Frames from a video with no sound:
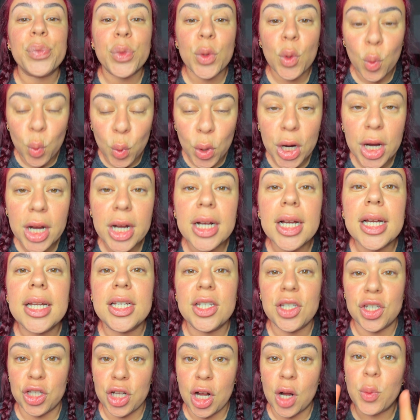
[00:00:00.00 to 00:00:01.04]
we're gonna
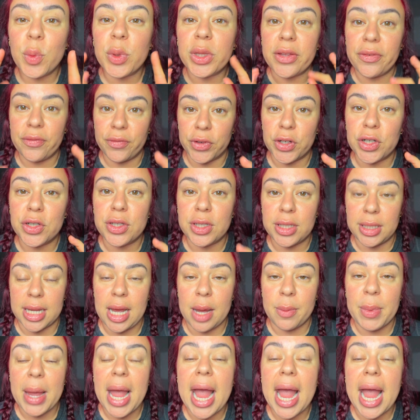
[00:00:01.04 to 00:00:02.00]
start with the first step.